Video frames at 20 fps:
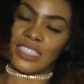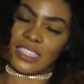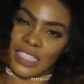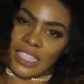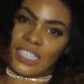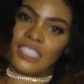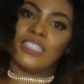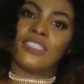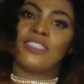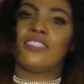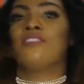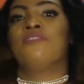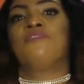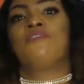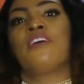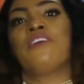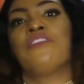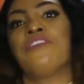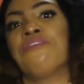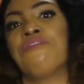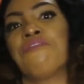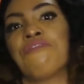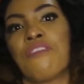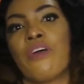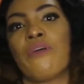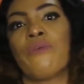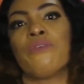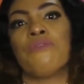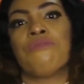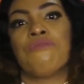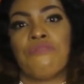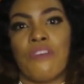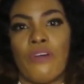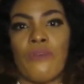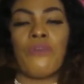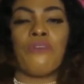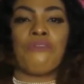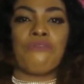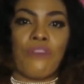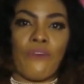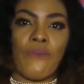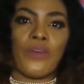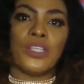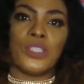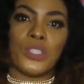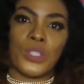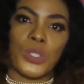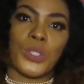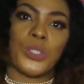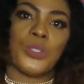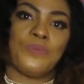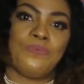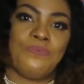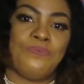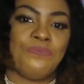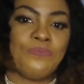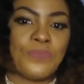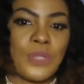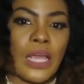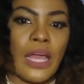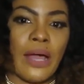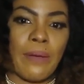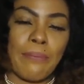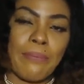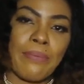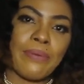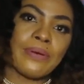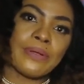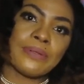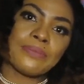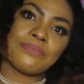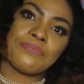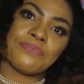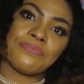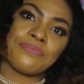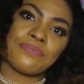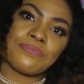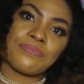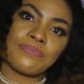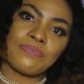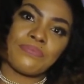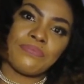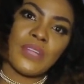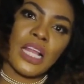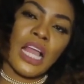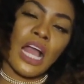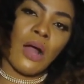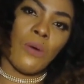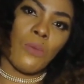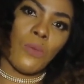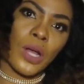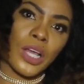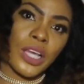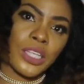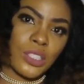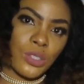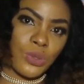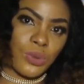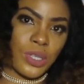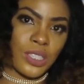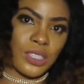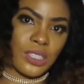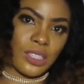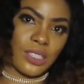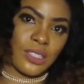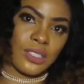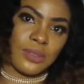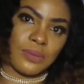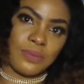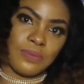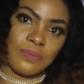Yes, very, very, very, very soon. Yep. I'm working towards it.